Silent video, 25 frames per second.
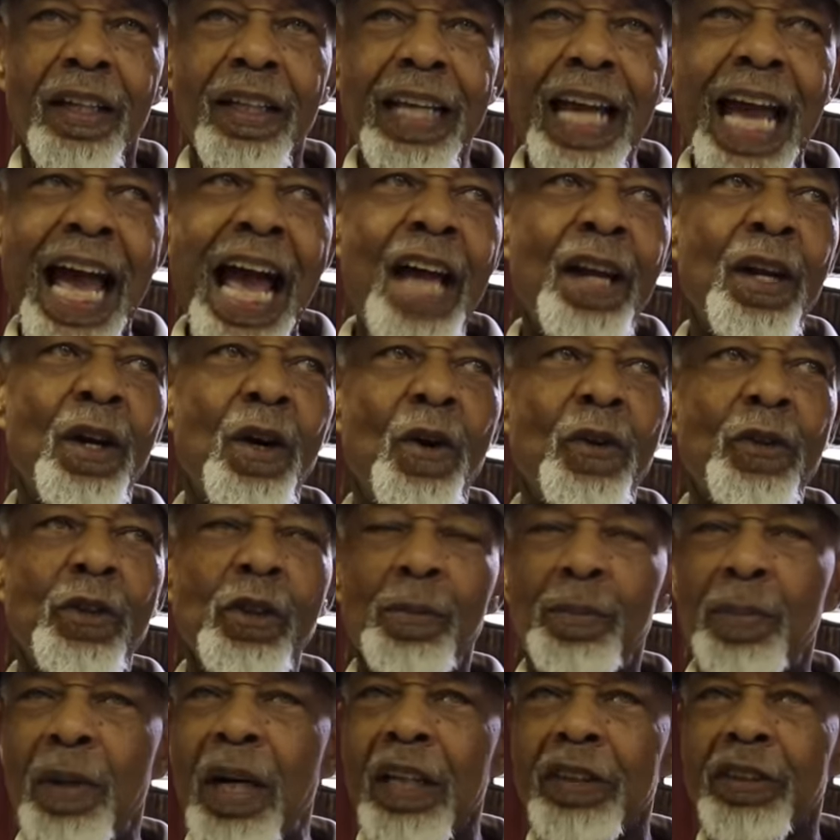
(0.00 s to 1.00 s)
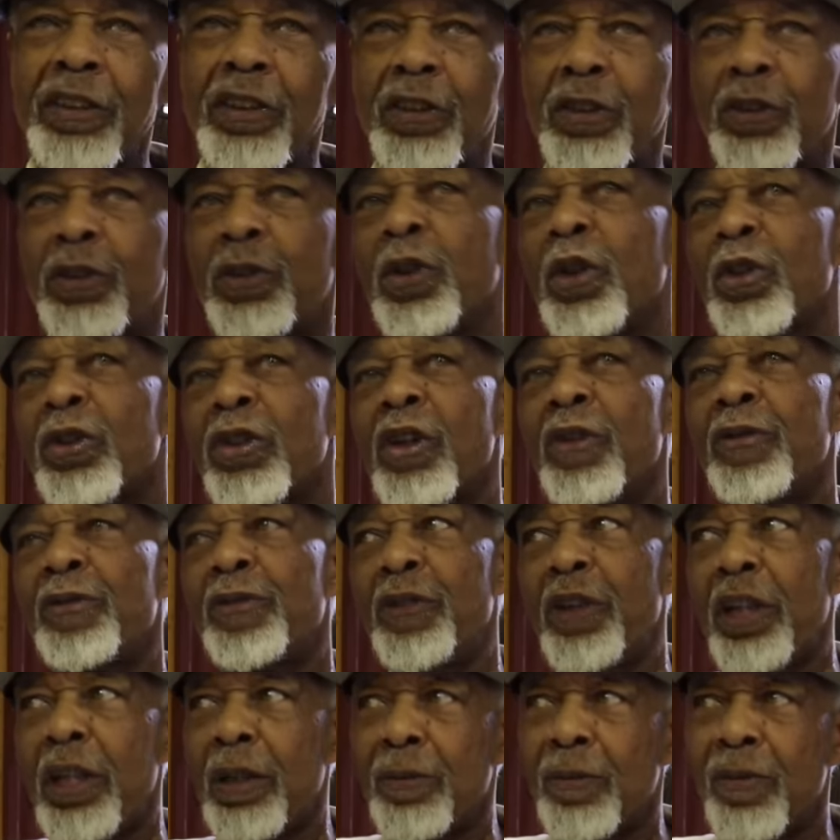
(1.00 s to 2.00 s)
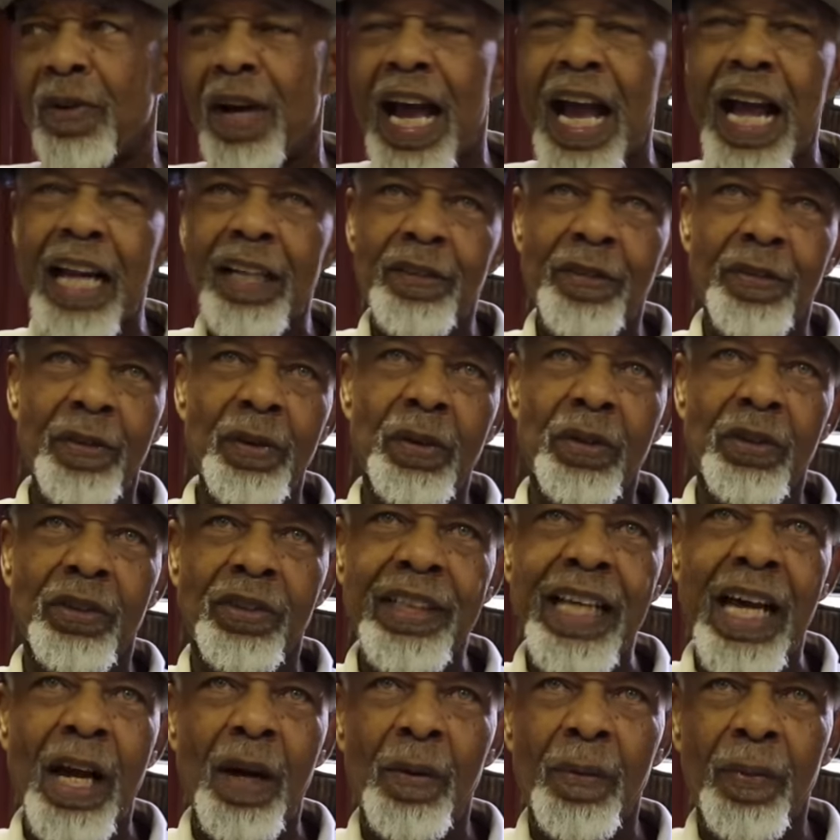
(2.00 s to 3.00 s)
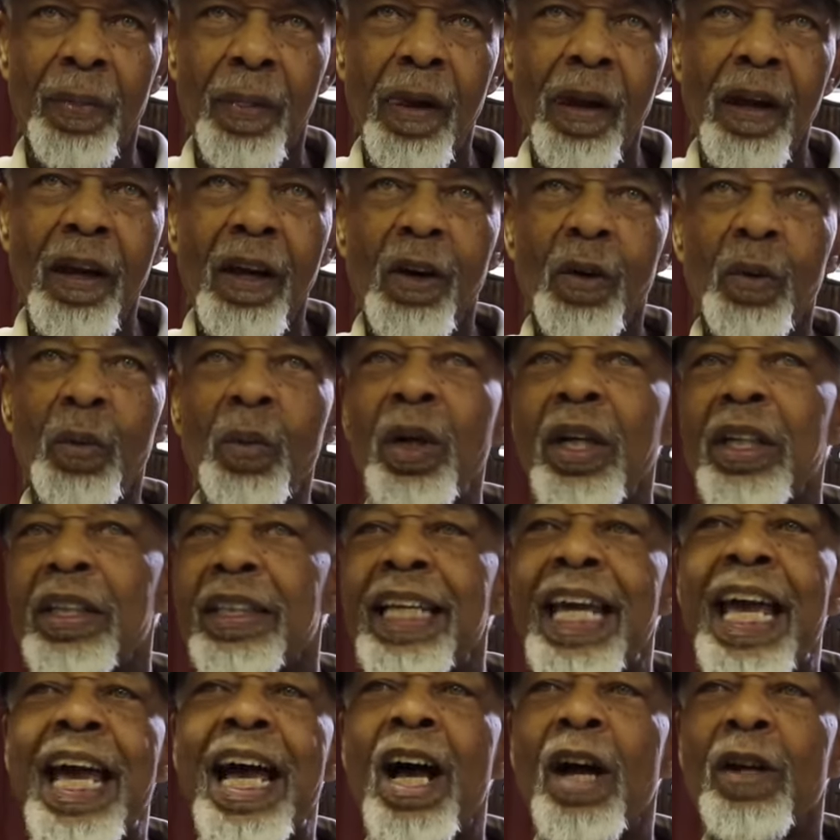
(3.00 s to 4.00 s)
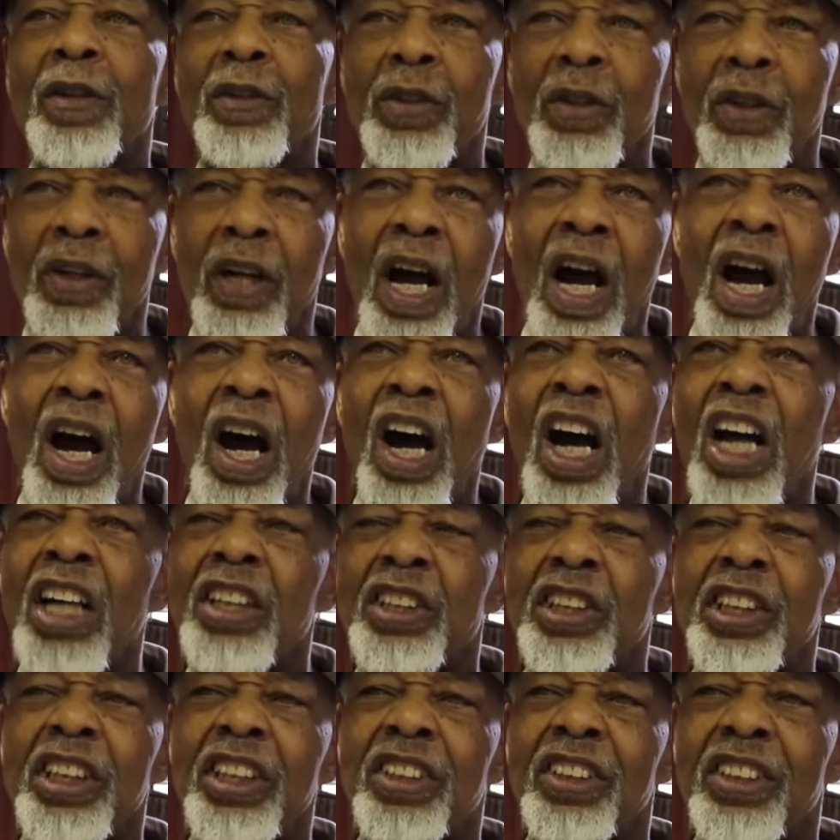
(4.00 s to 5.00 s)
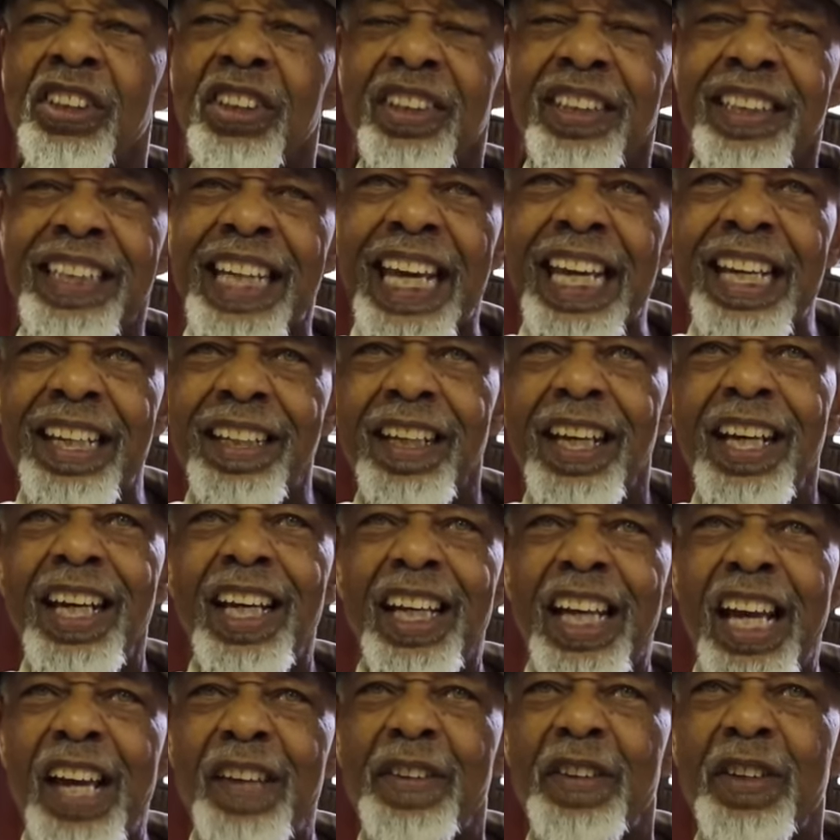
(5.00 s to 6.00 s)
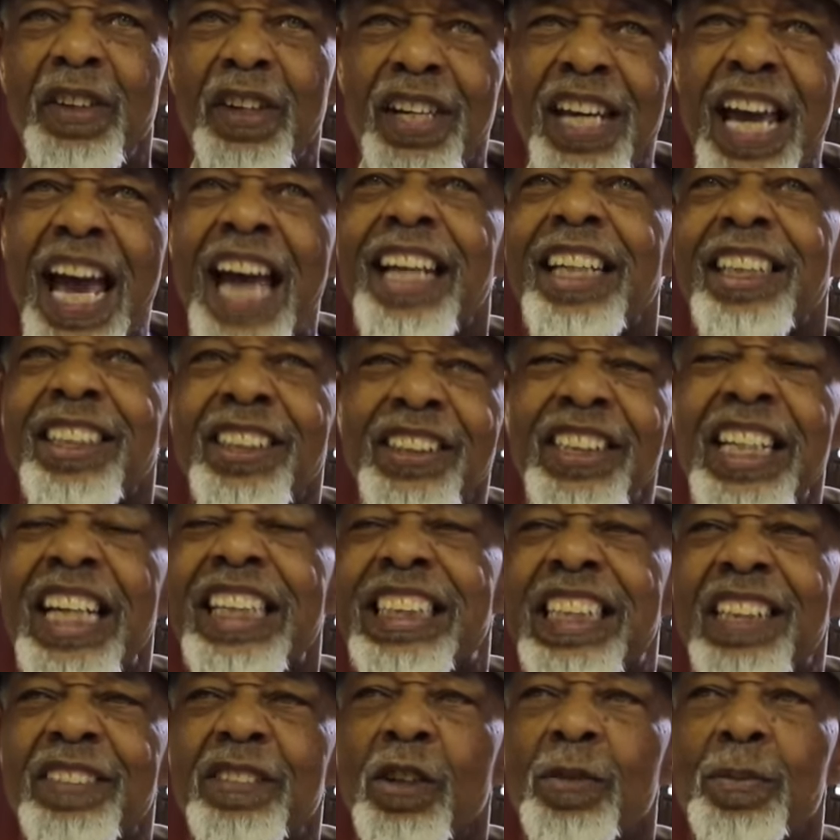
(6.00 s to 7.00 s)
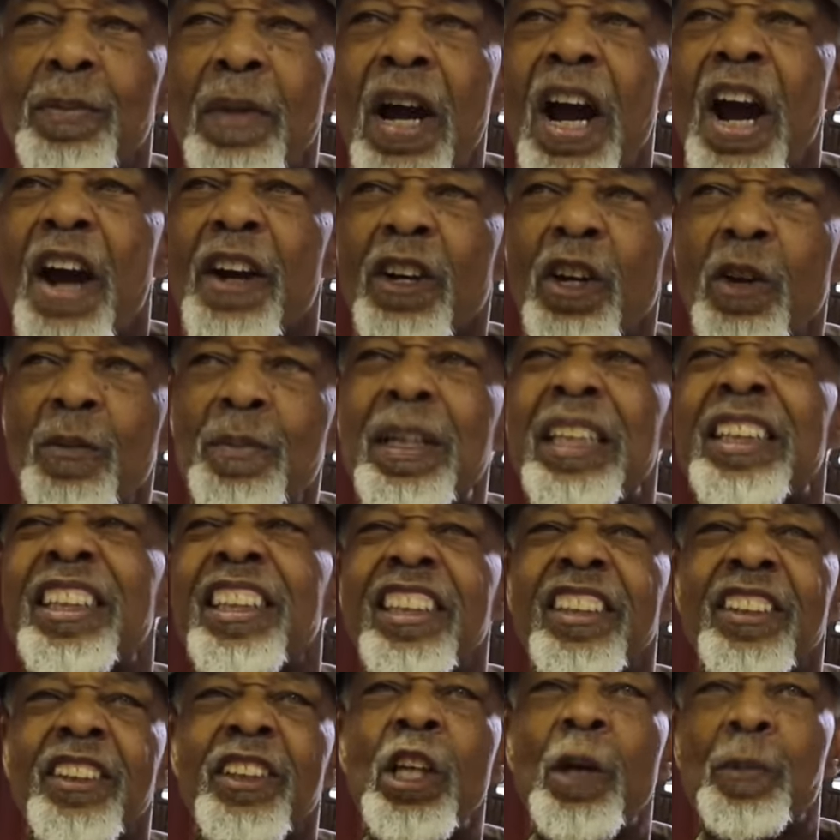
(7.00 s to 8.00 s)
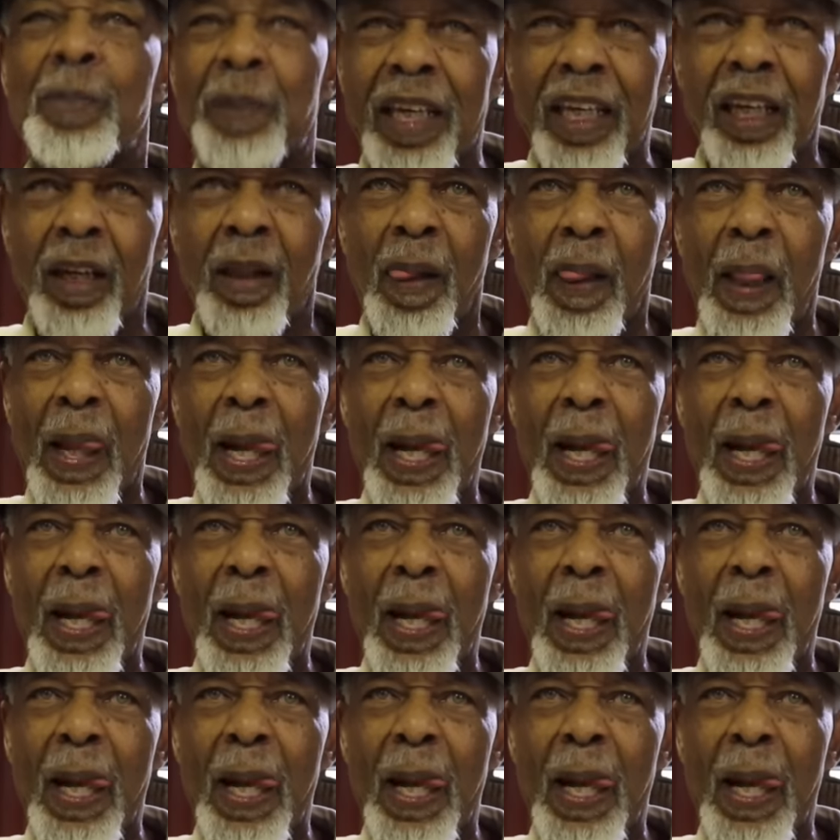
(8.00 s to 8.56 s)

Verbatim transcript: got on the buses, took their freedom rides through the South, went down to the harshest state in the United States of America, Mississippi,